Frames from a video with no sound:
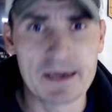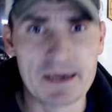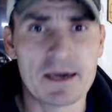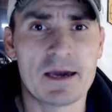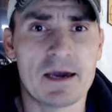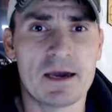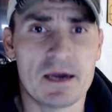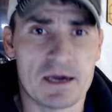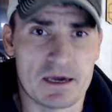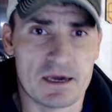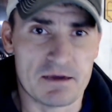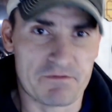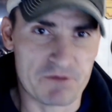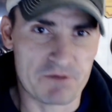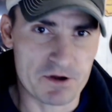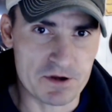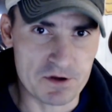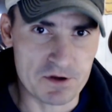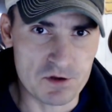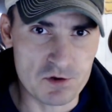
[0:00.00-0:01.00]
If you're
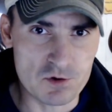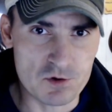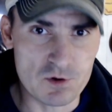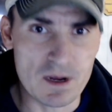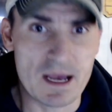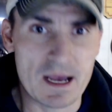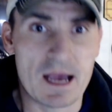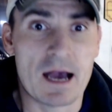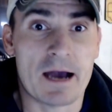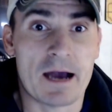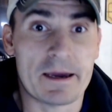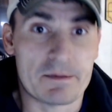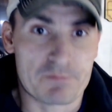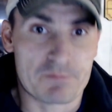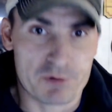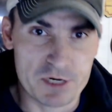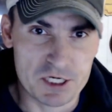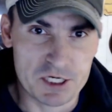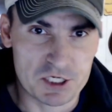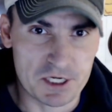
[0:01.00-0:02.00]
new, I
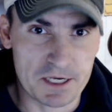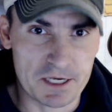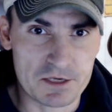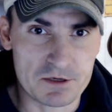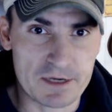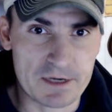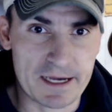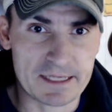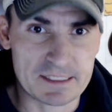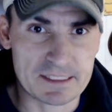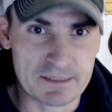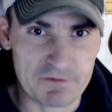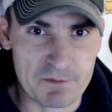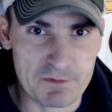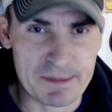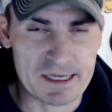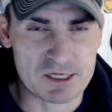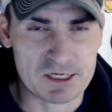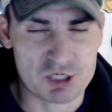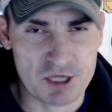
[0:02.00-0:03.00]
appreciate you guys giving me a
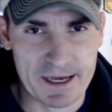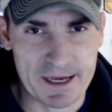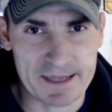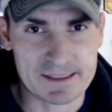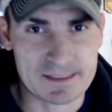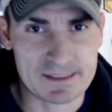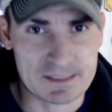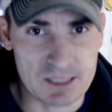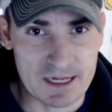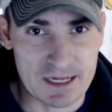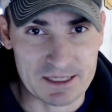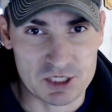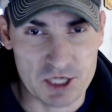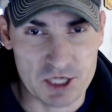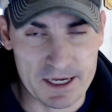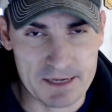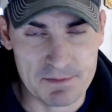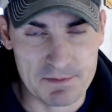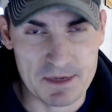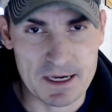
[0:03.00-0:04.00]
chance and
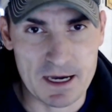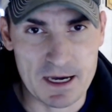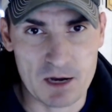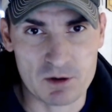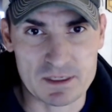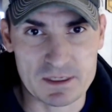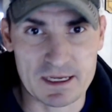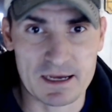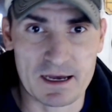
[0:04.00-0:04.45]
checking me out.